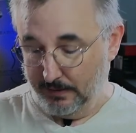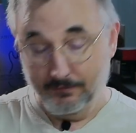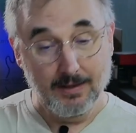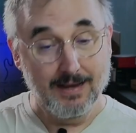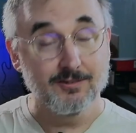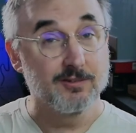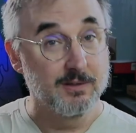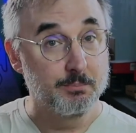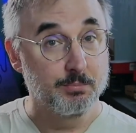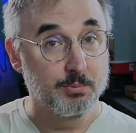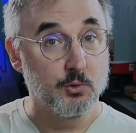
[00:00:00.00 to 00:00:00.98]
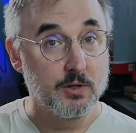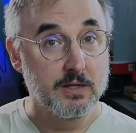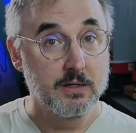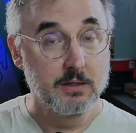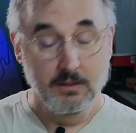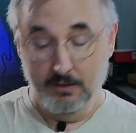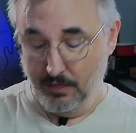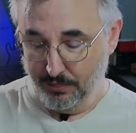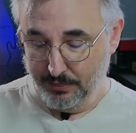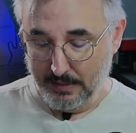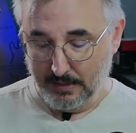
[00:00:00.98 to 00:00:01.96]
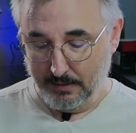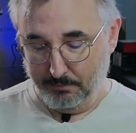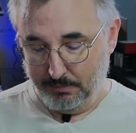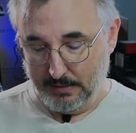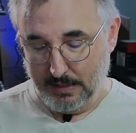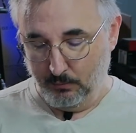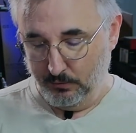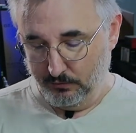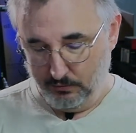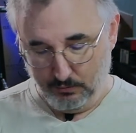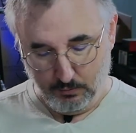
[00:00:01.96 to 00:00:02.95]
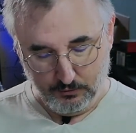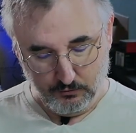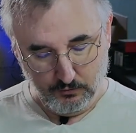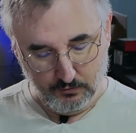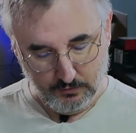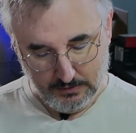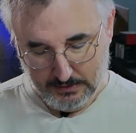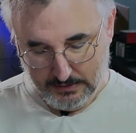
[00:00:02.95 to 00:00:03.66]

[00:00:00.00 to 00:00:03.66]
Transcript: It's actually pretty thick plywood too, which is